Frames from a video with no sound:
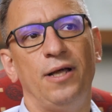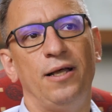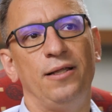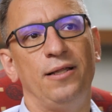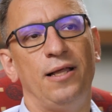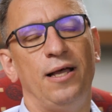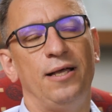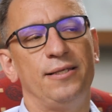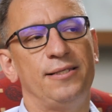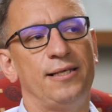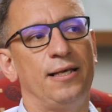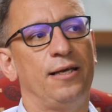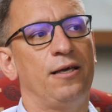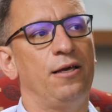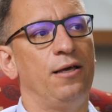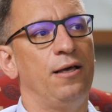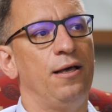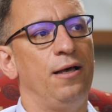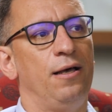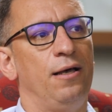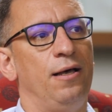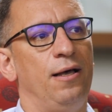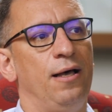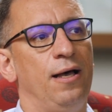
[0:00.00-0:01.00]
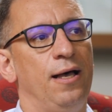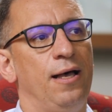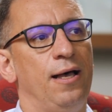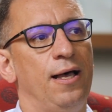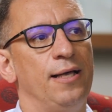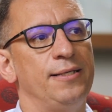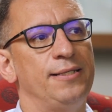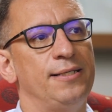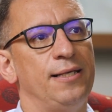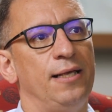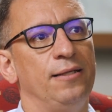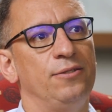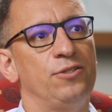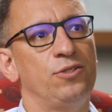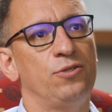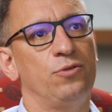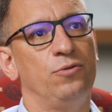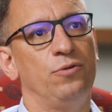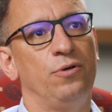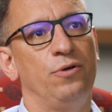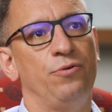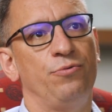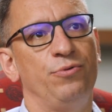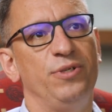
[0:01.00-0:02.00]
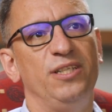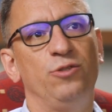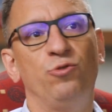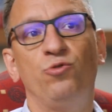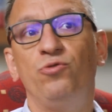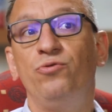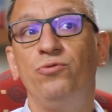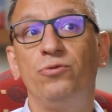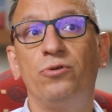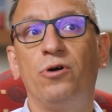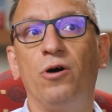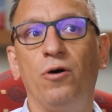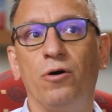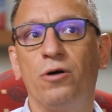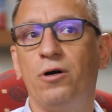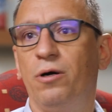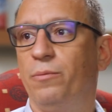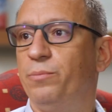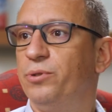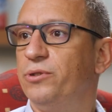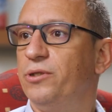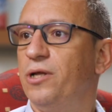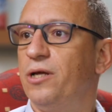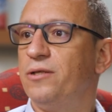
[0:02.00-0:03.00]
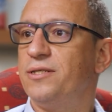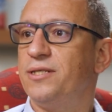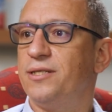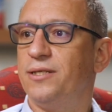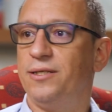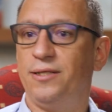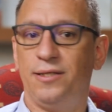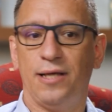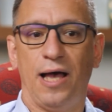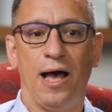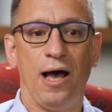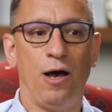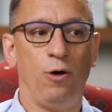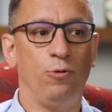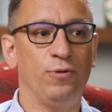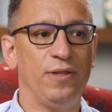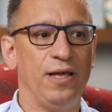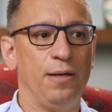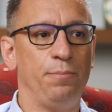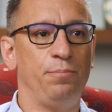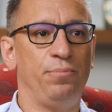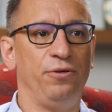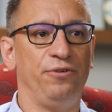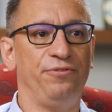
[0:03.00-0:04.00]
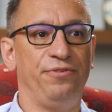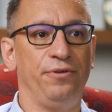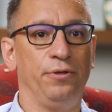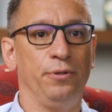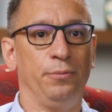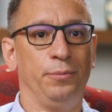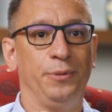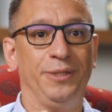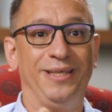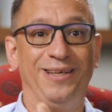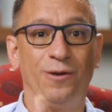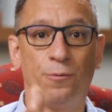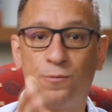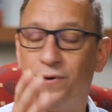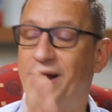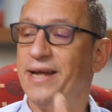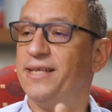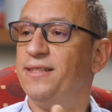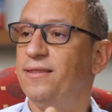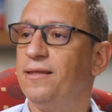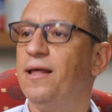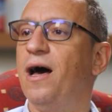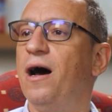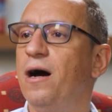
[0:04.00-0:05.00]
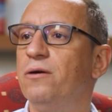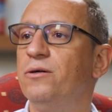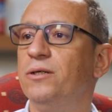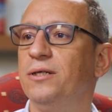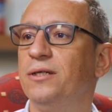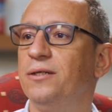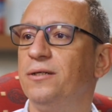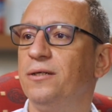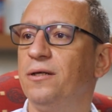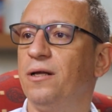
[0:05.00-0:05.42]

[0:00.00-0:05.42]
as I said, so really two core components is how they're performing right now,